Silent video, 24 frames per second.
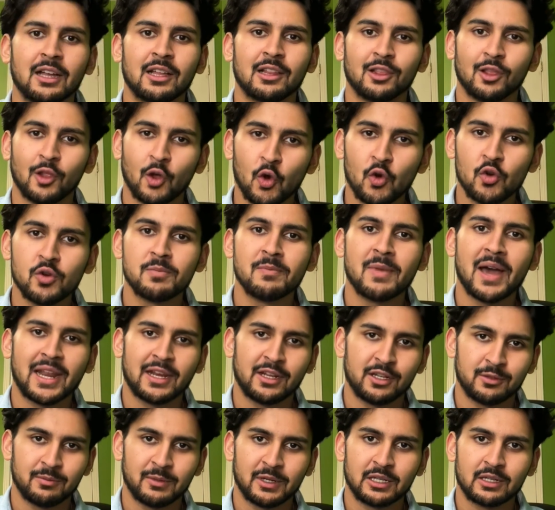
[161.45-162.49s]
load
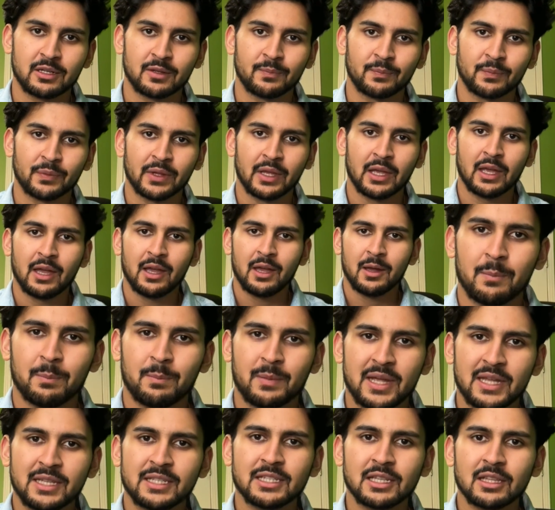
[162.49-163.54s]
management.
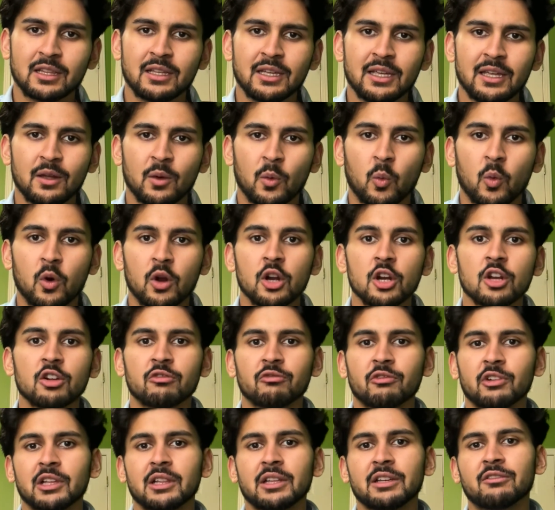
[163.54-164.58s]
Basically, work
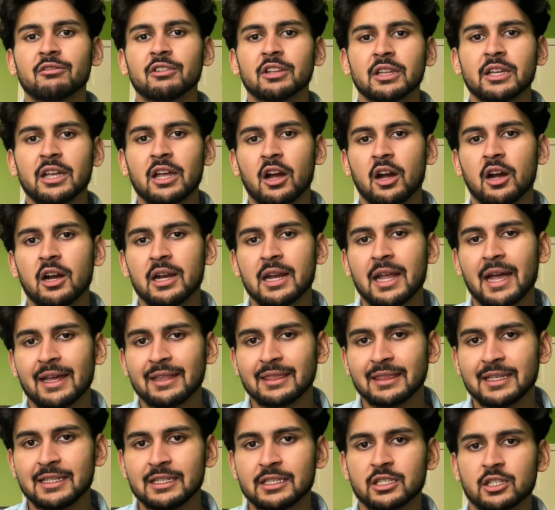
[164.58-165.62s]
really, really hard at
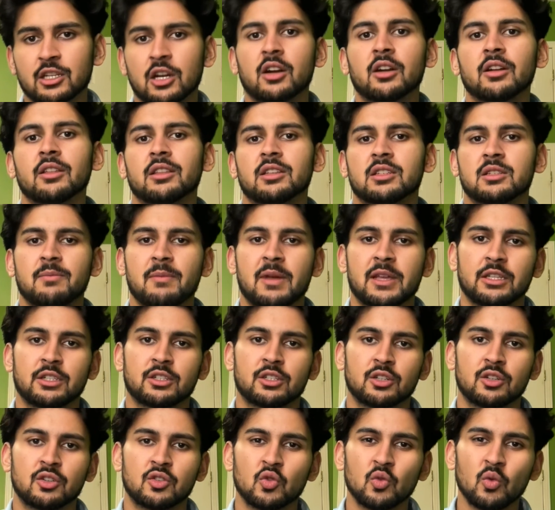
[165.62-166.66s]
the start of the
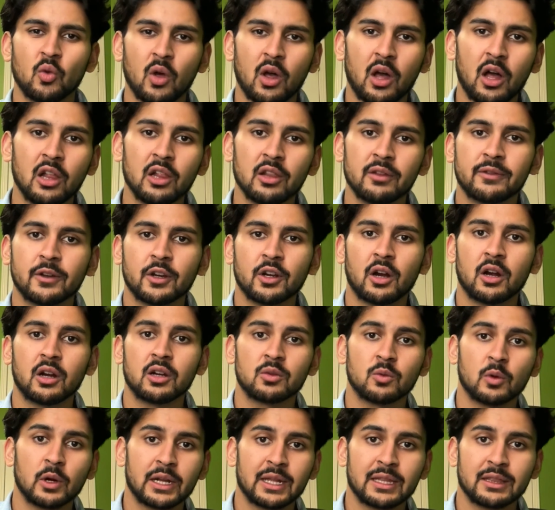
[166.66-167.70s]
semester. Do all of your hard
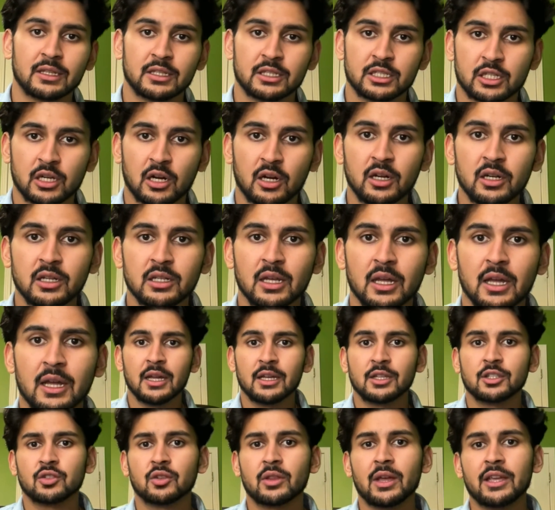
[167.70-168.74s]
work in the start
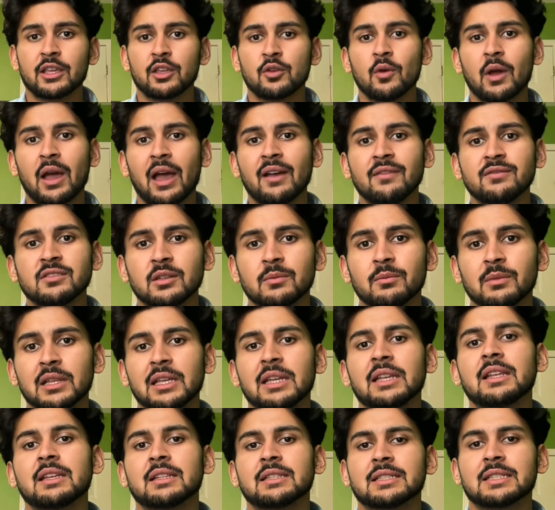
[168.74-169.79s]
so that you have some
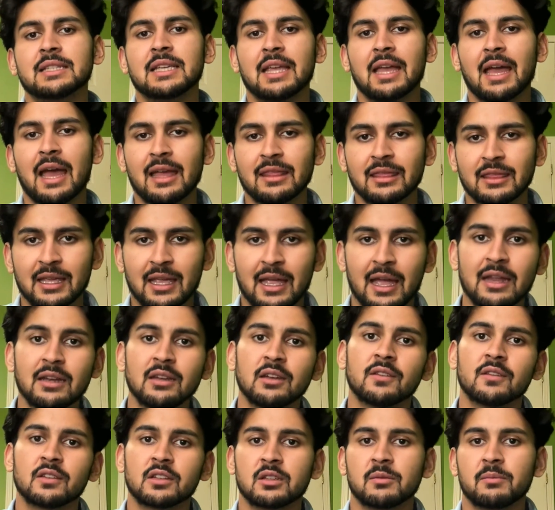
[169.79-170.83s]
leniency at the end
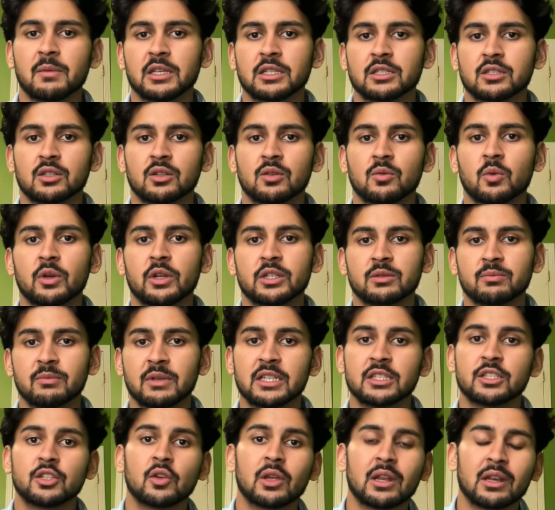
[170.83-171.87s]
of the semester, which
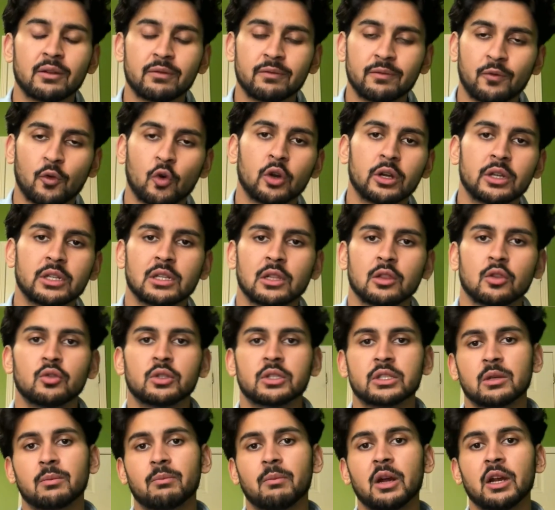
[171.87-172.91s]
means you can afford to lose
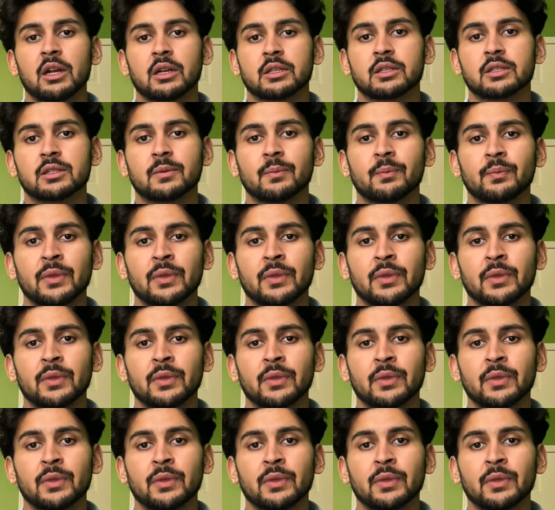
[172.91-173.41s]
some marks.